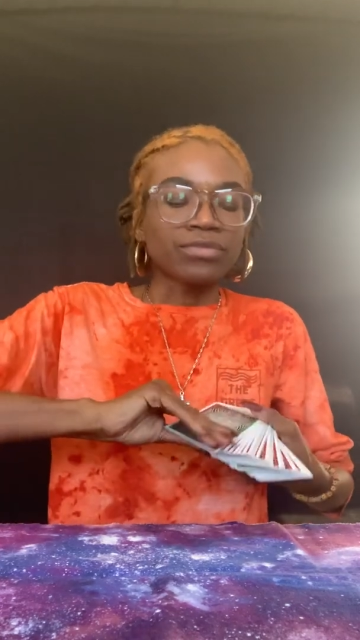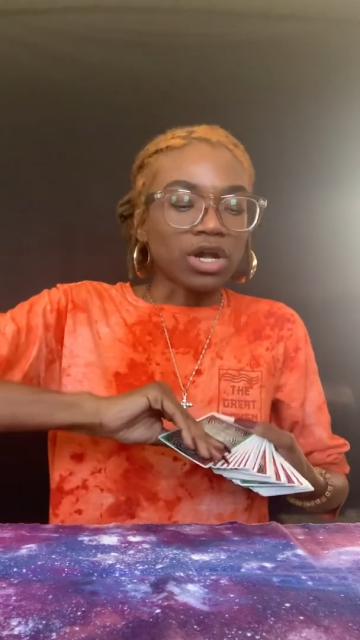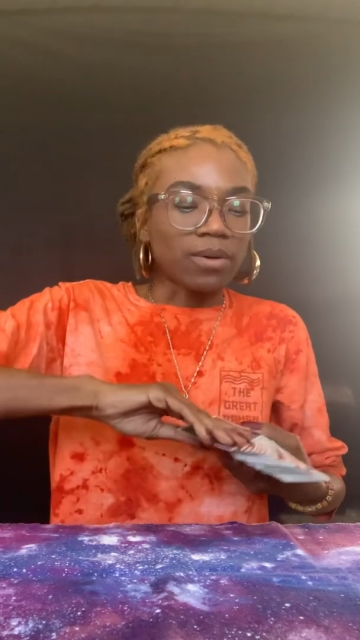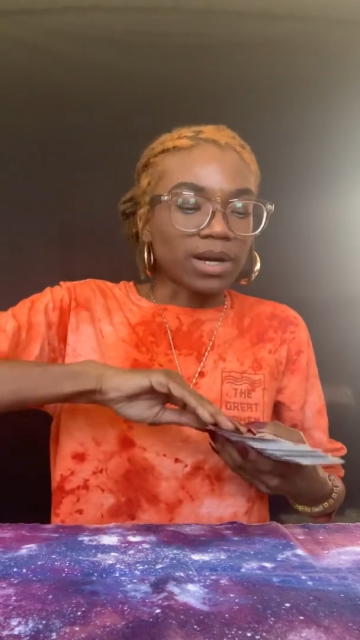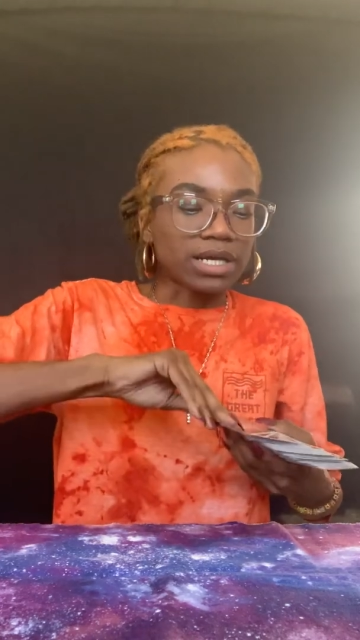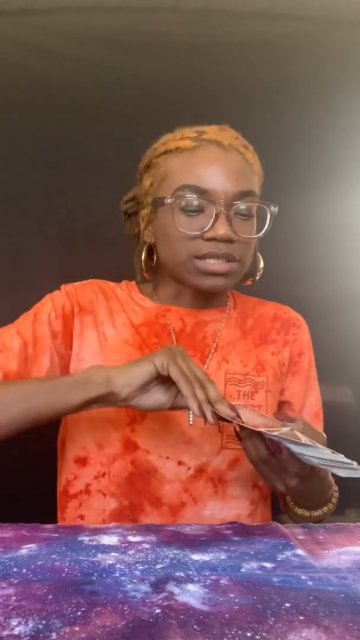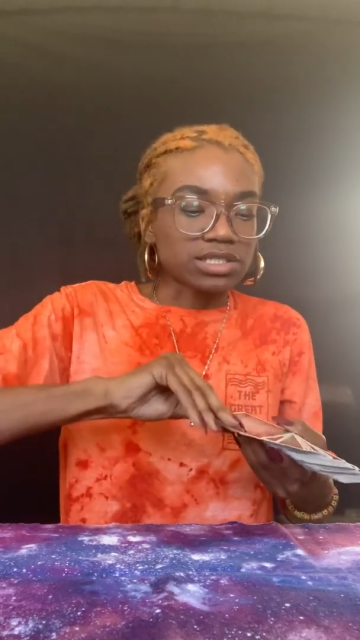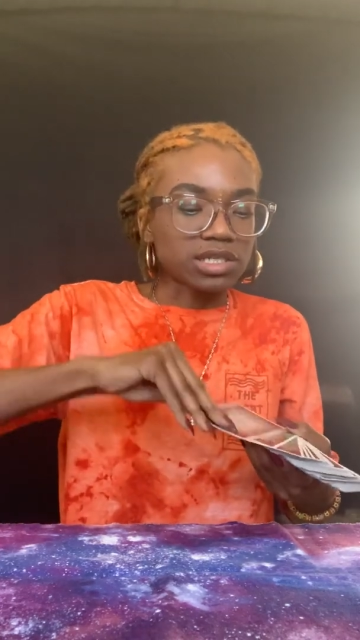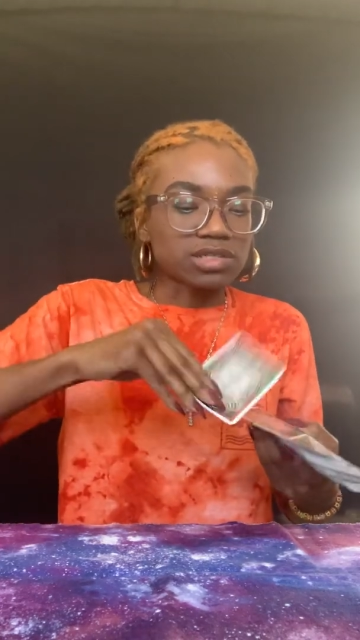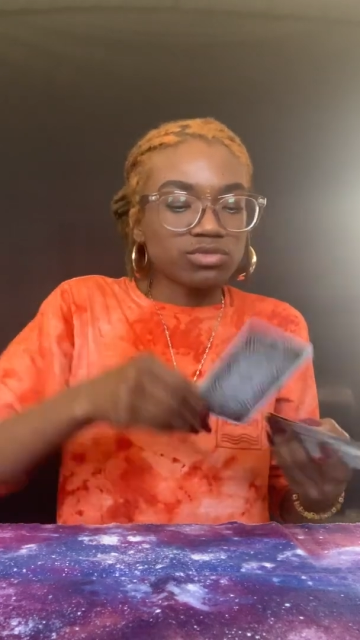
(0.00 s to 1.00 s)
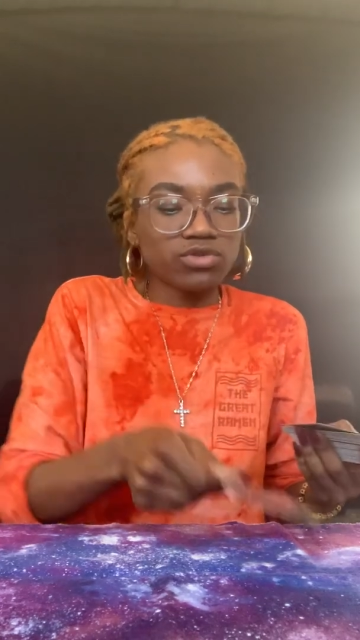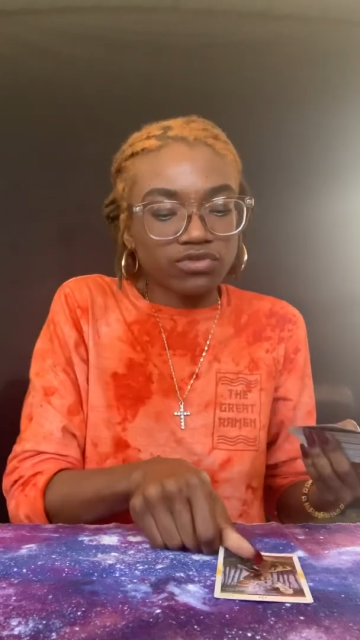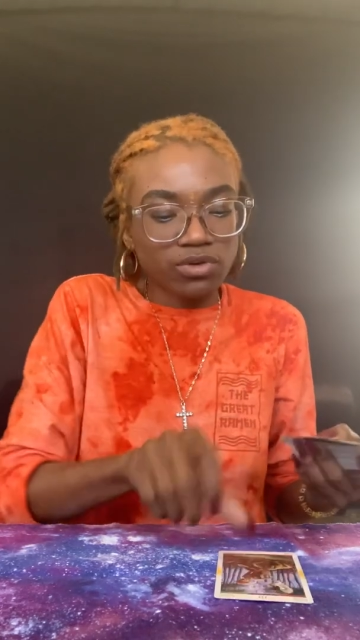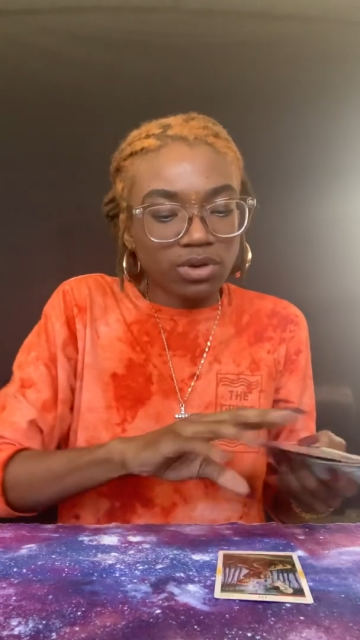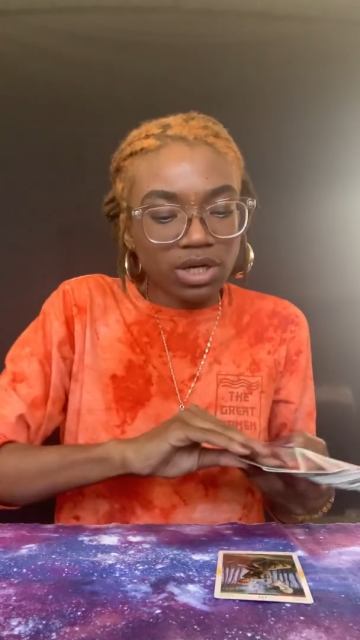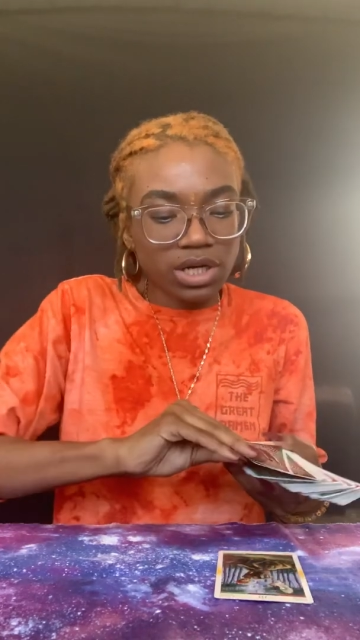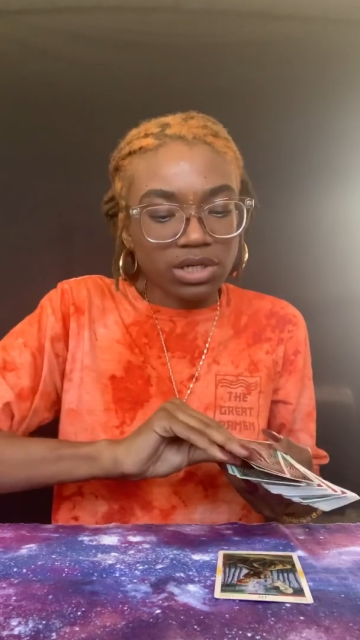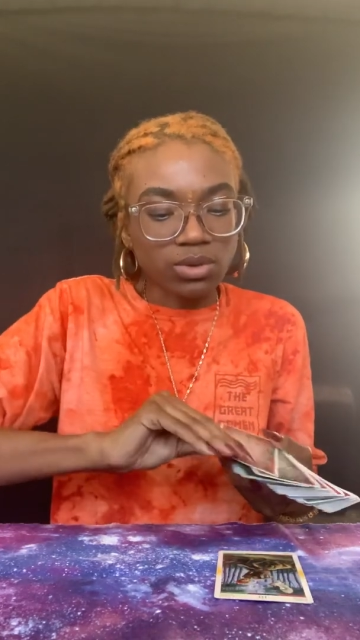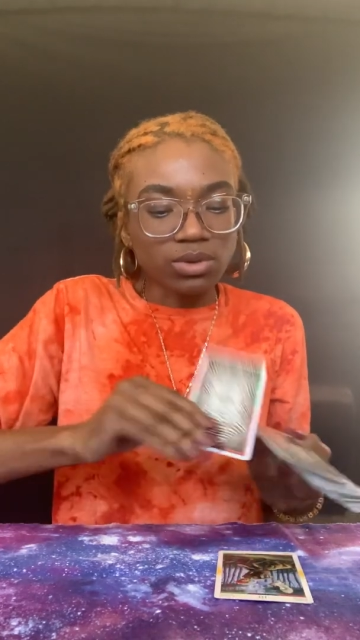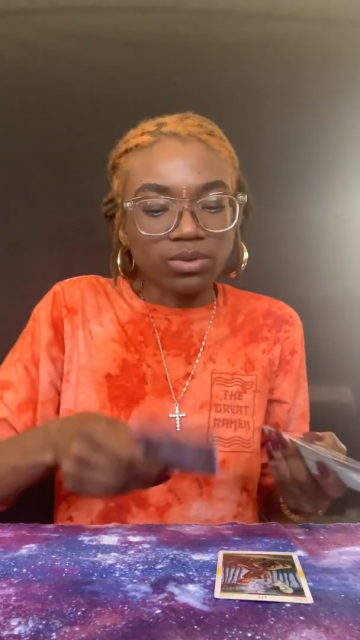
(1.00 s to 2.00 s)
All right, so let's move forward.
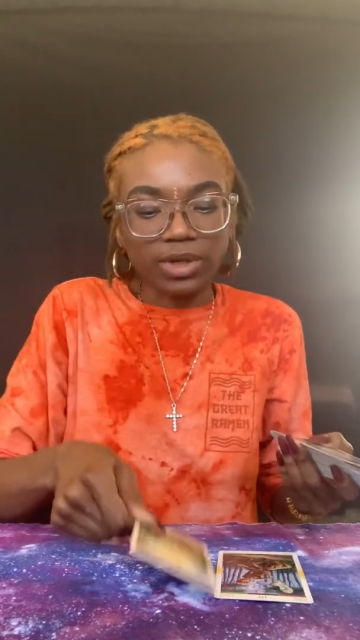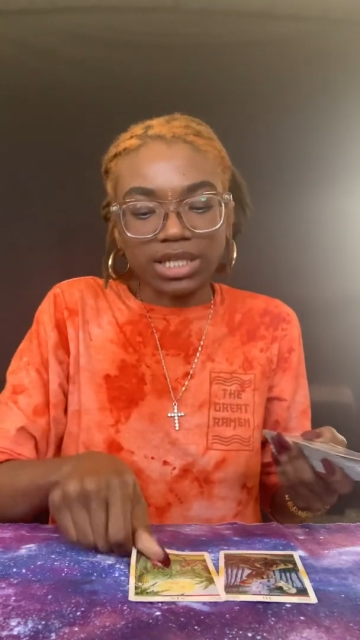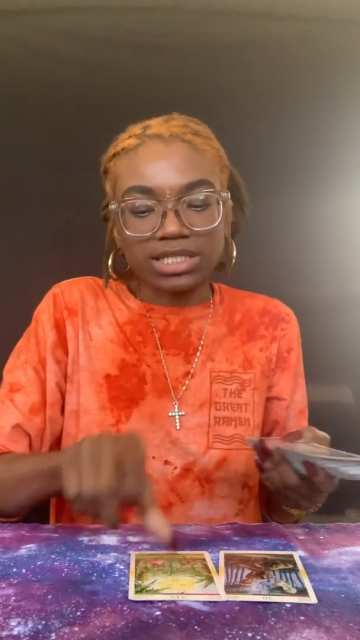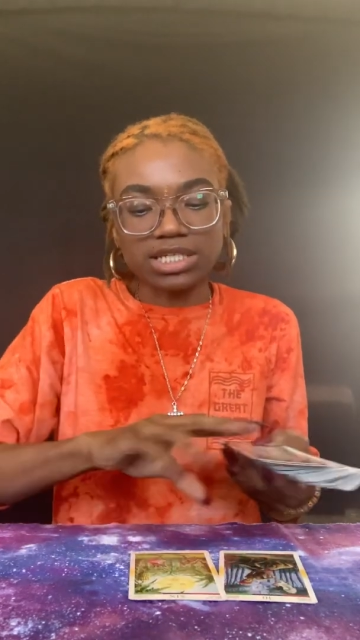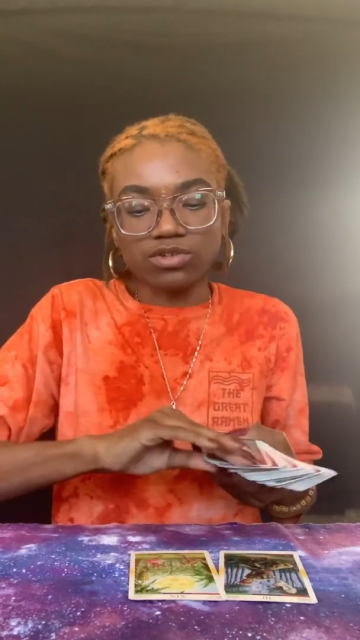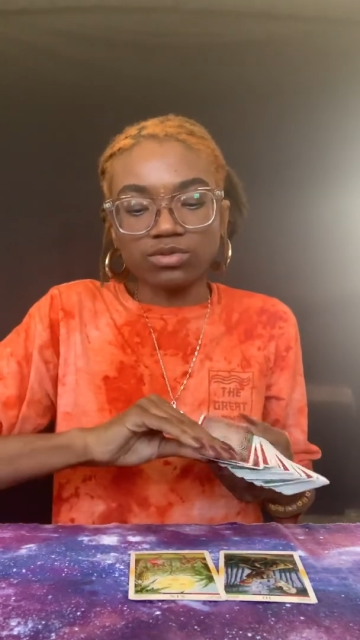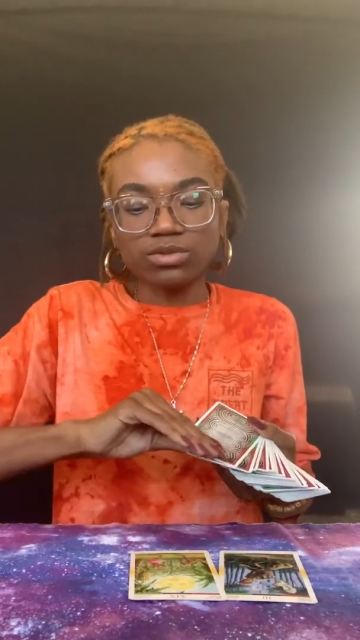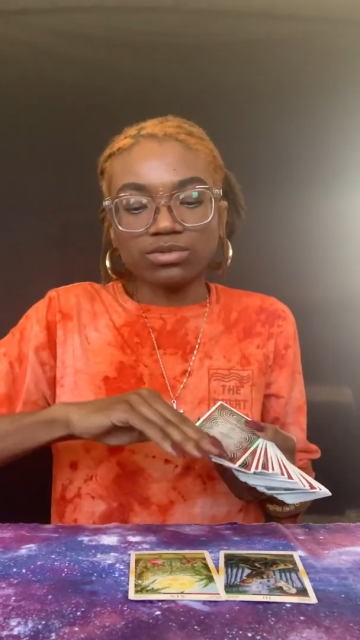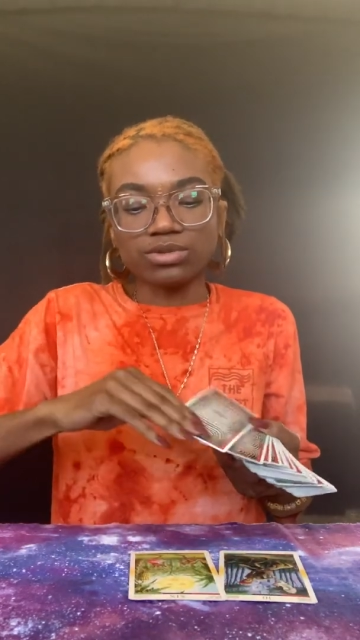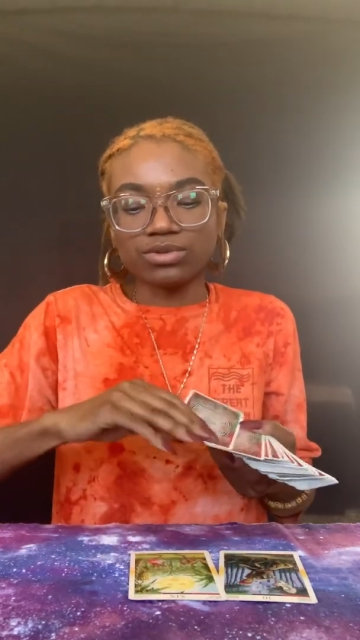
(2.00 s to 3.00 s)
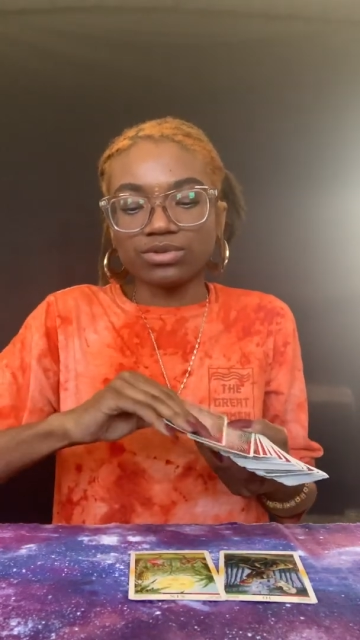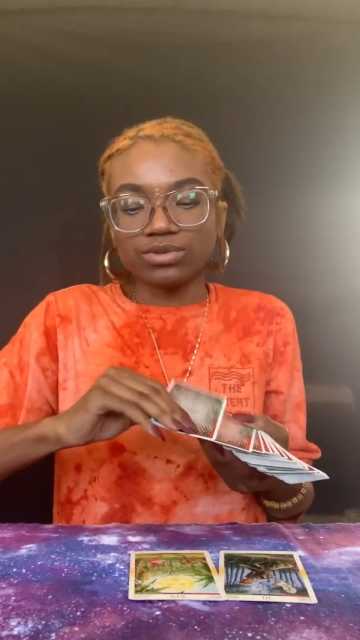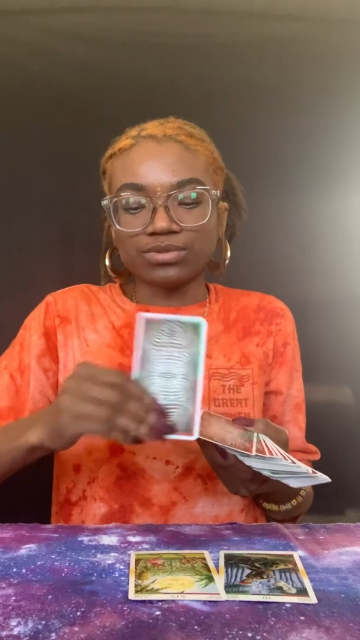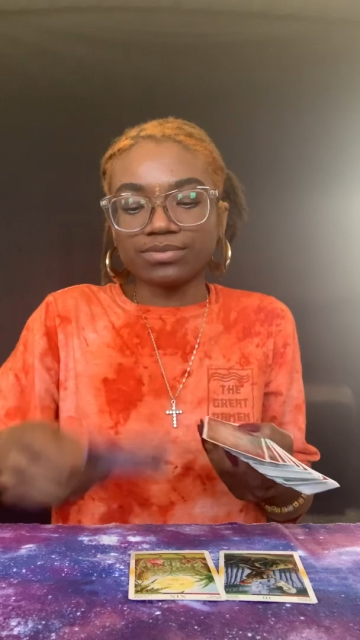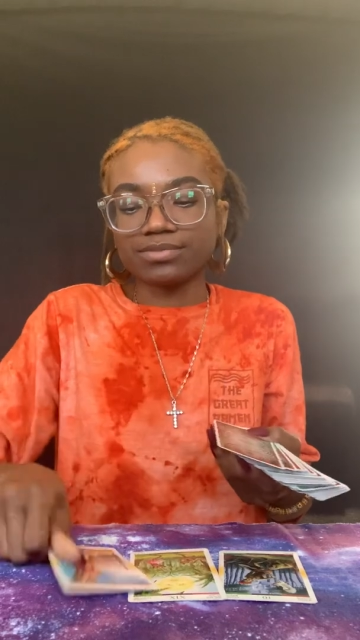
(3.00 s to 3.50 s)
Ooh, we got the 10. Ooh.